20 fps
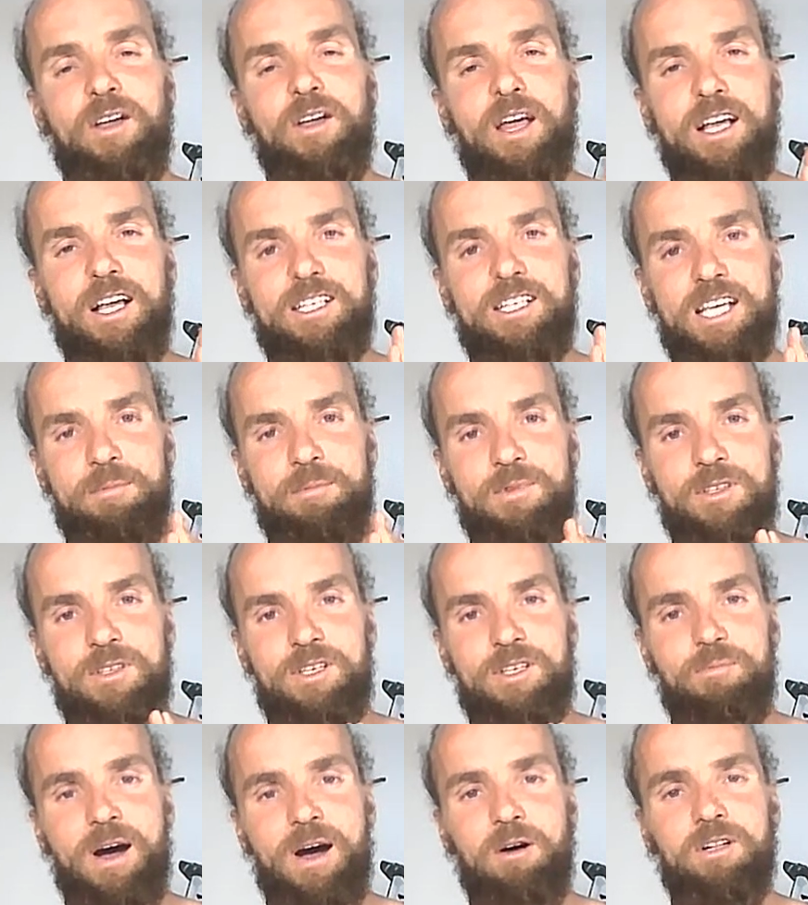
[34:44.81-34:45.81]
Acceptance
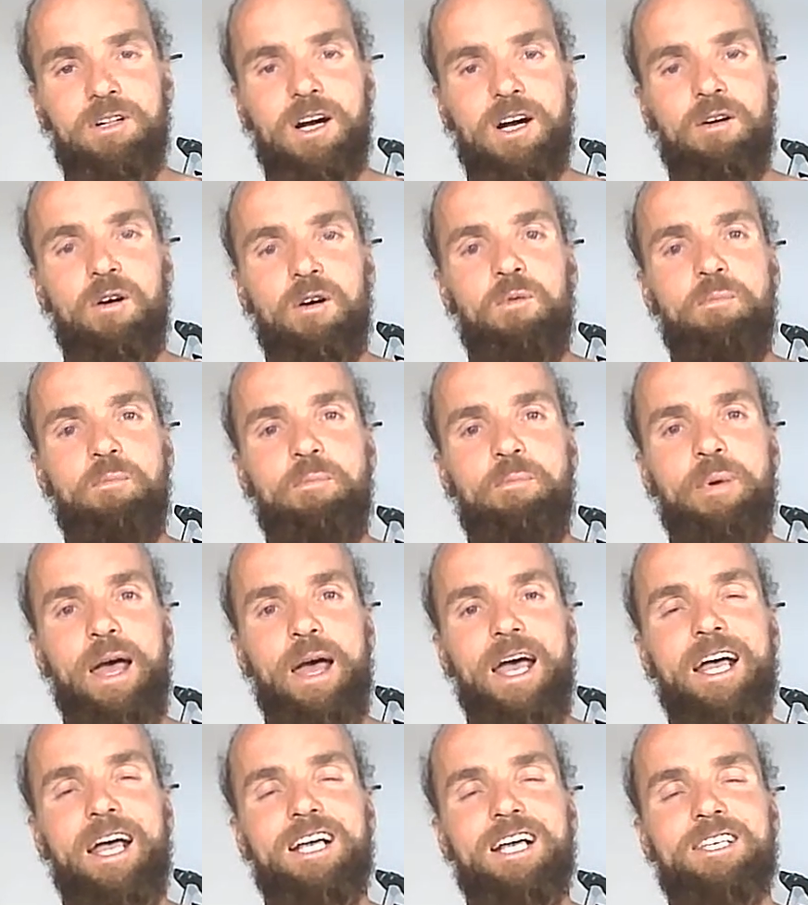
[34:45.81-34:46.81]
about our own
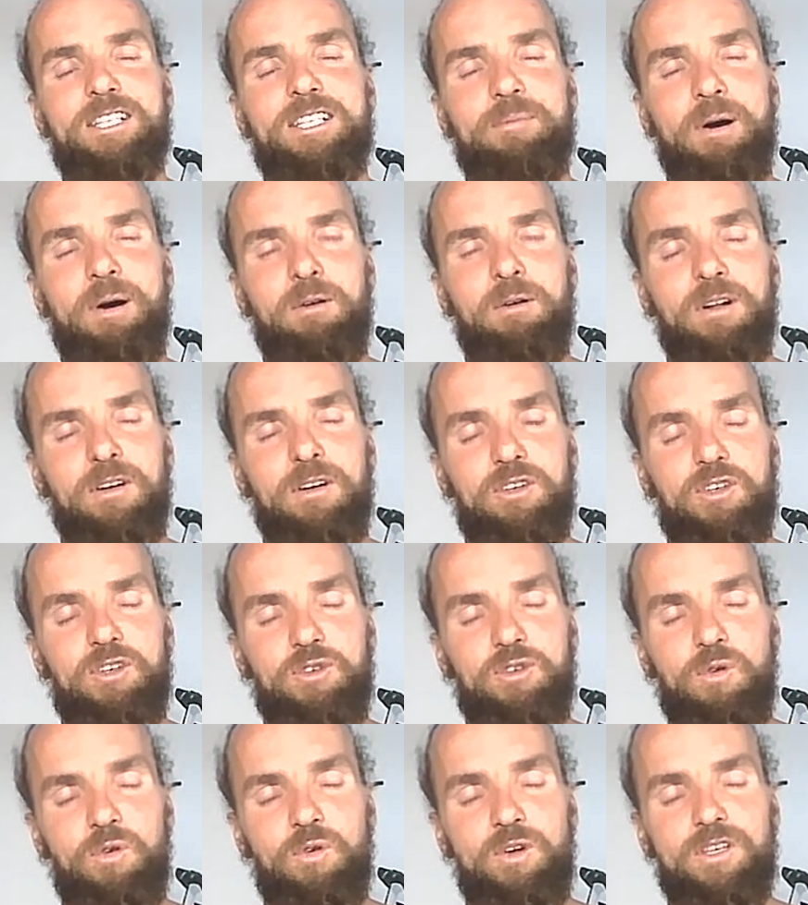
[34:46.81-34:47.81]
past, about our
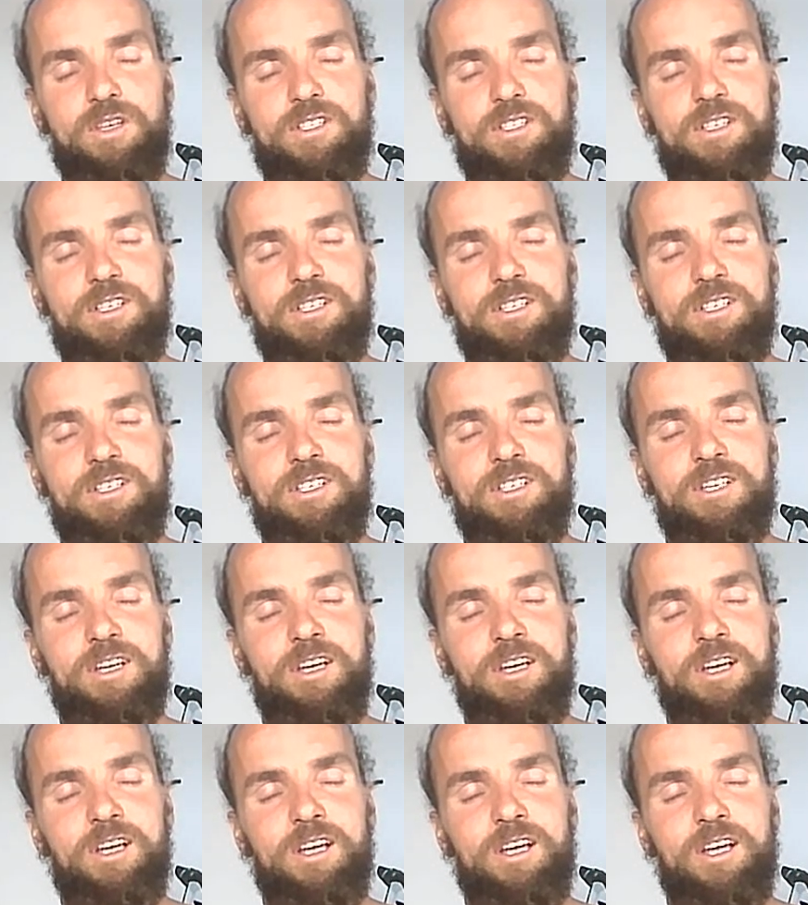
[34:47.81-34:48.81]
choices,
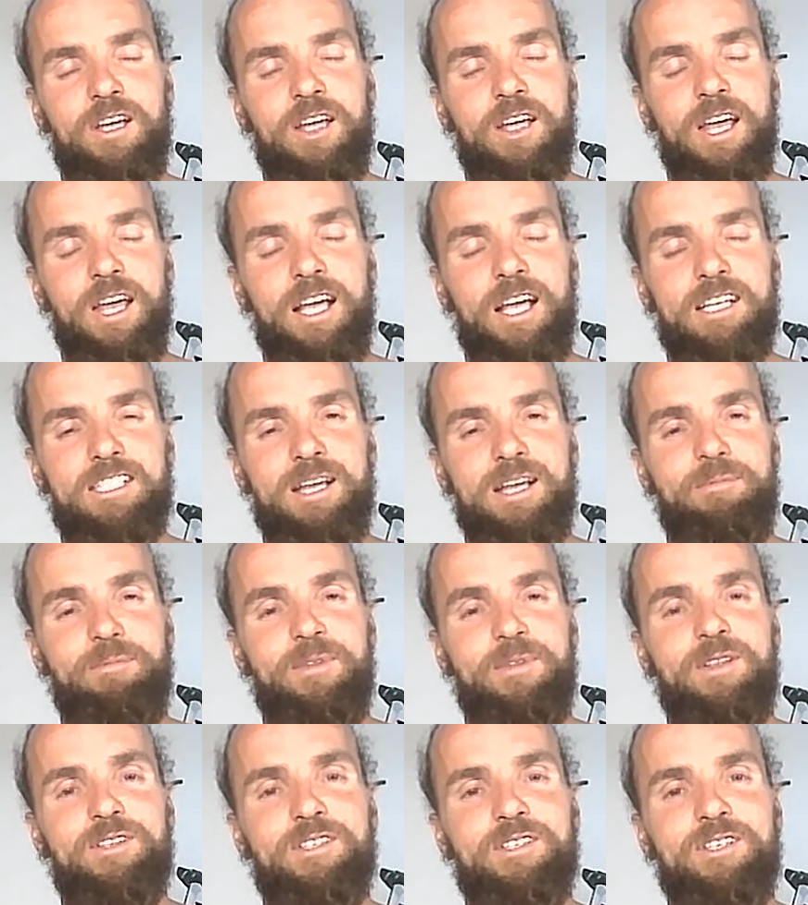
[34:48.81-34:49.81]

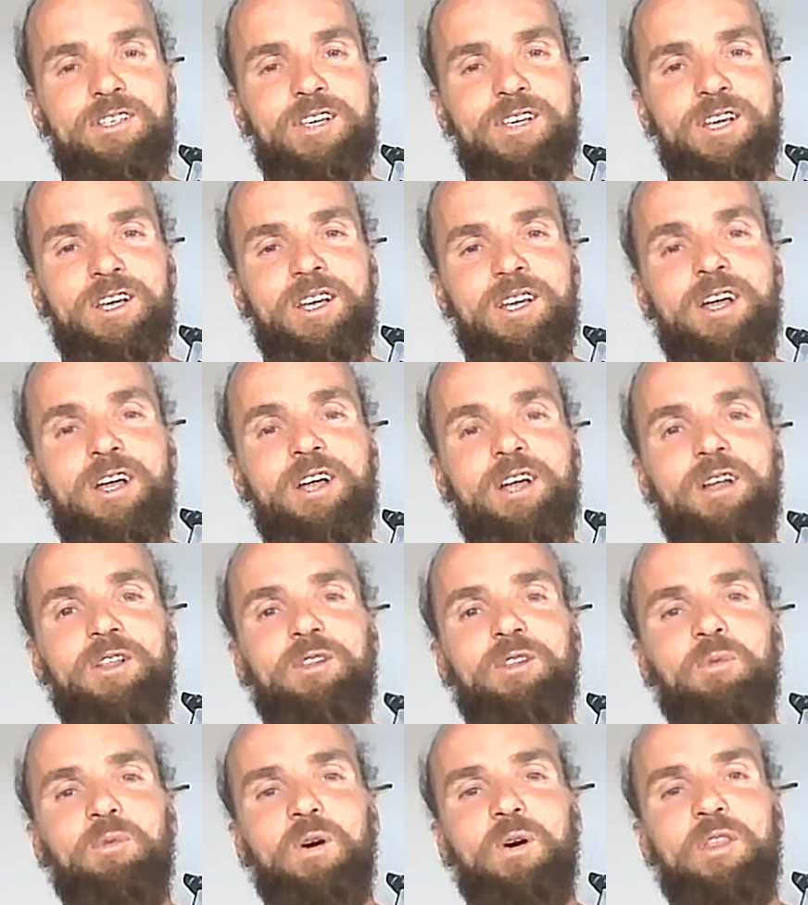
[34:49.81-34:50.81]
acceptance
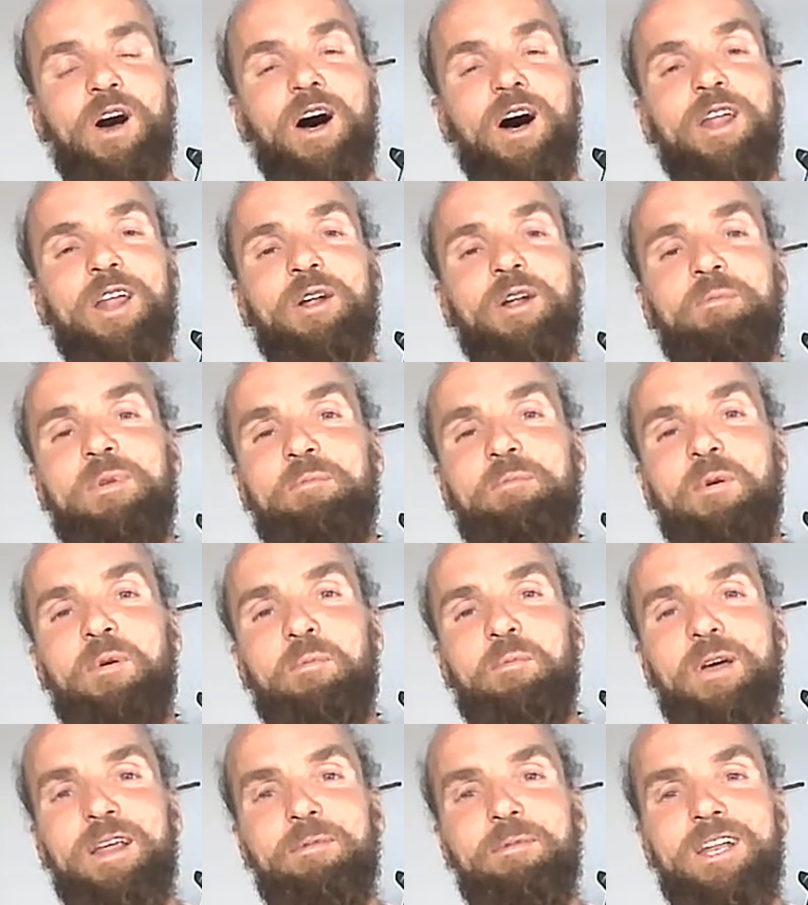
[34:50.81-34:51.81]
to what other people
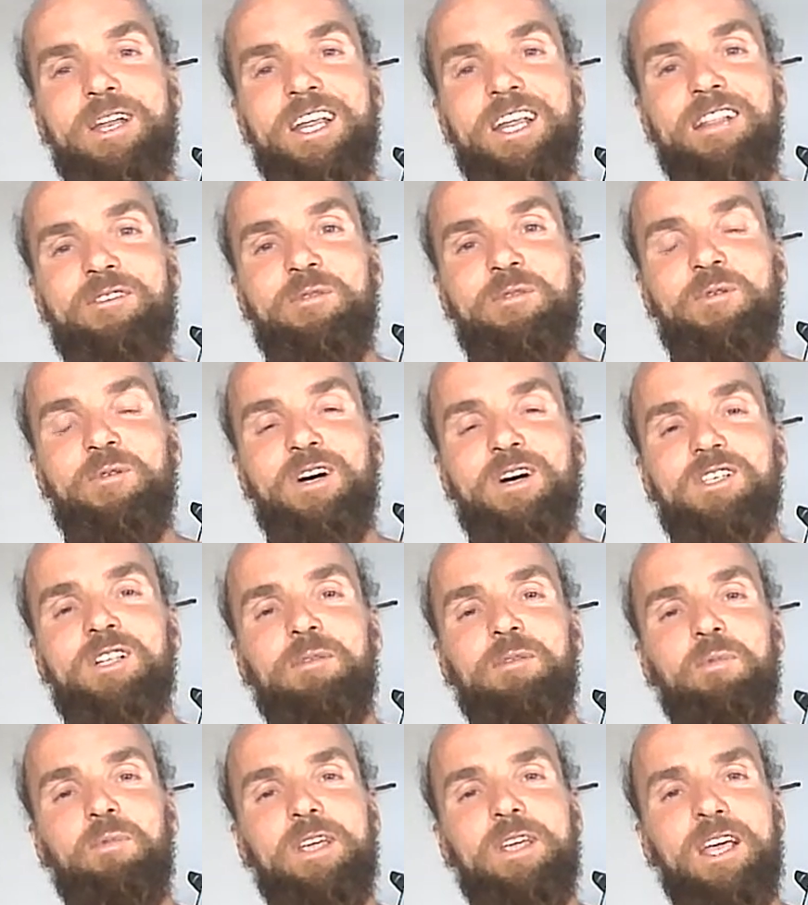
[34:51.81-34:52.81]
maybe did to us
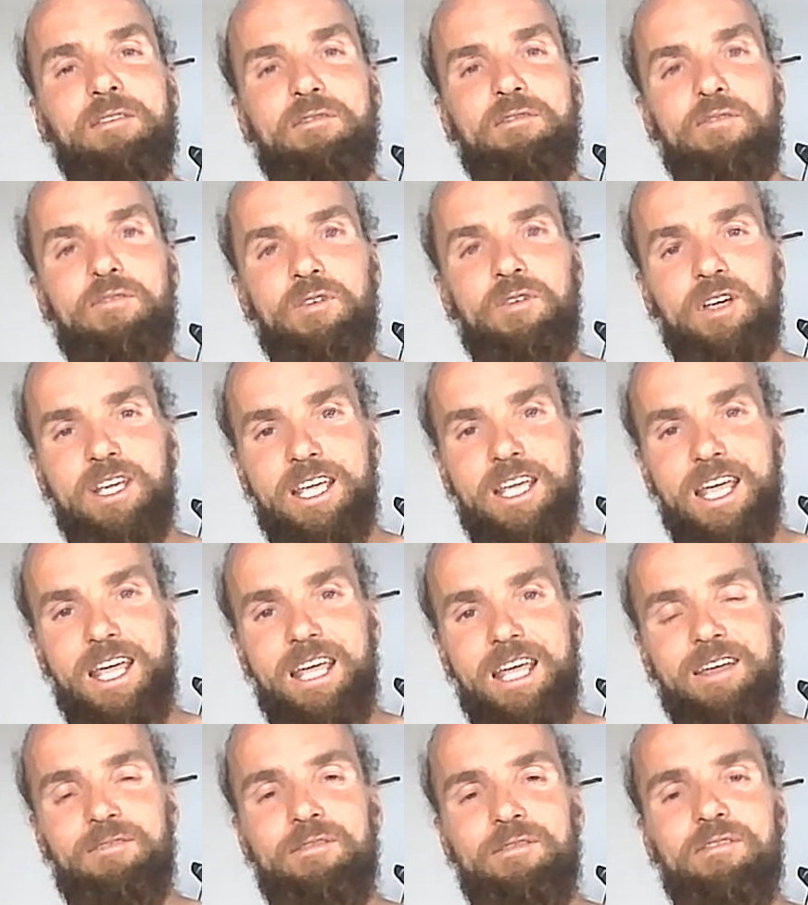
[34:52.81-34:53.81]
that we can
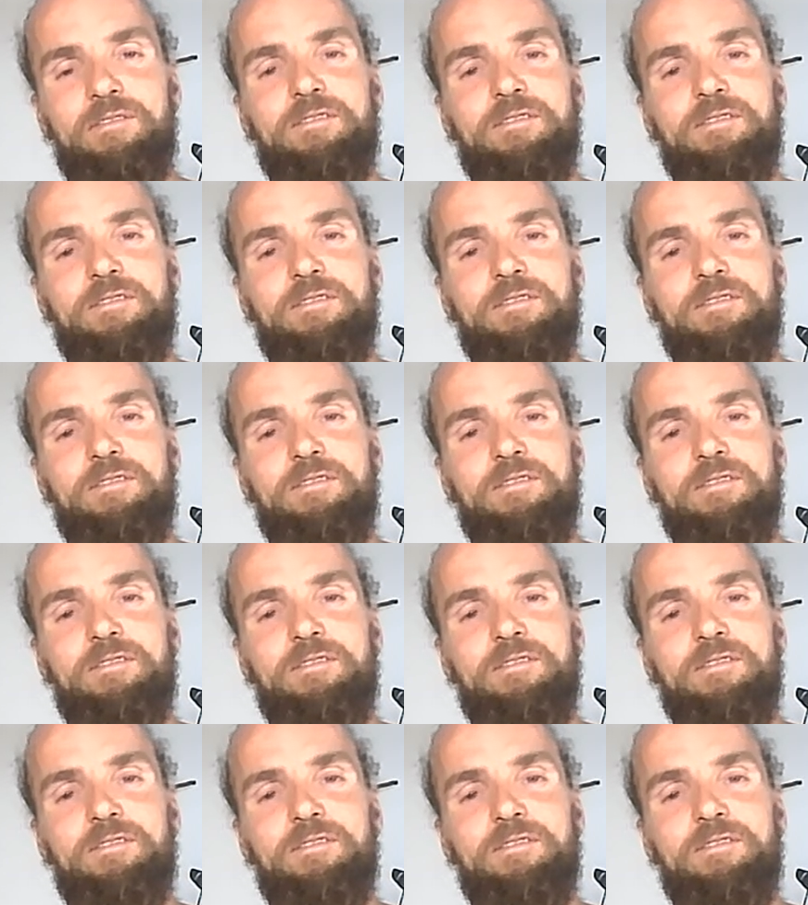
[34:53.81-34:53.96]
forgive.